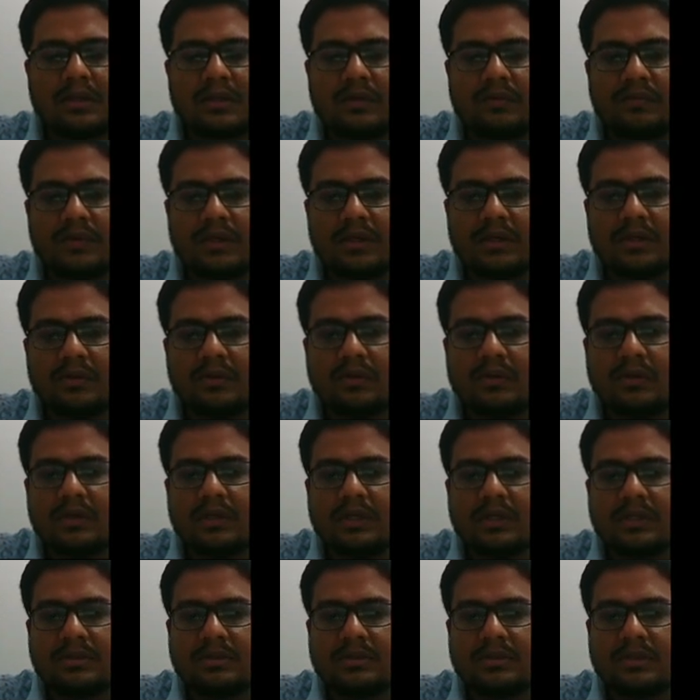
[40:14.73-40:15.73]
we can call it
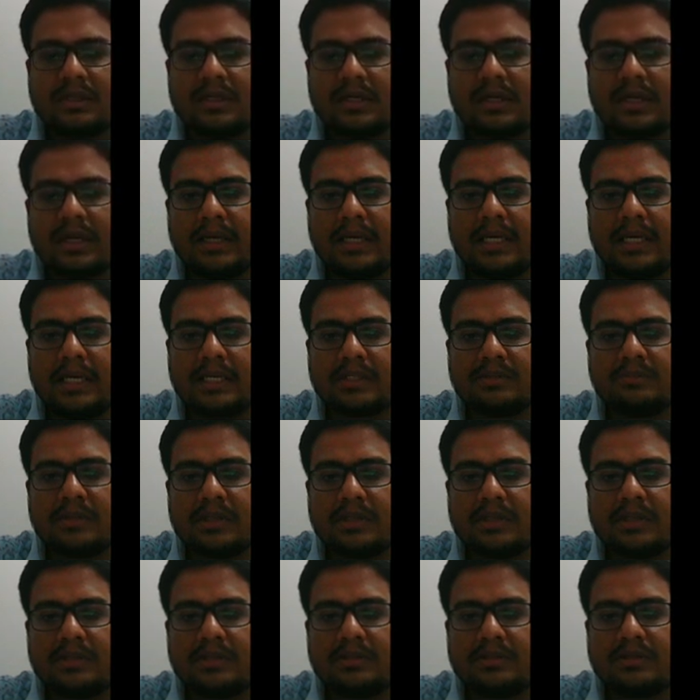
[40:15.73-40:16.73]
as the
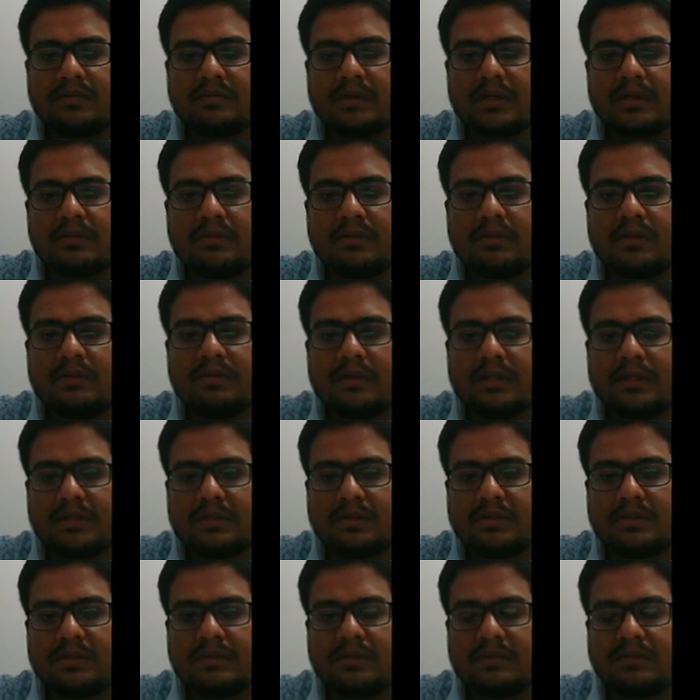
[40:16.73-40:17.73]
expectation value of x,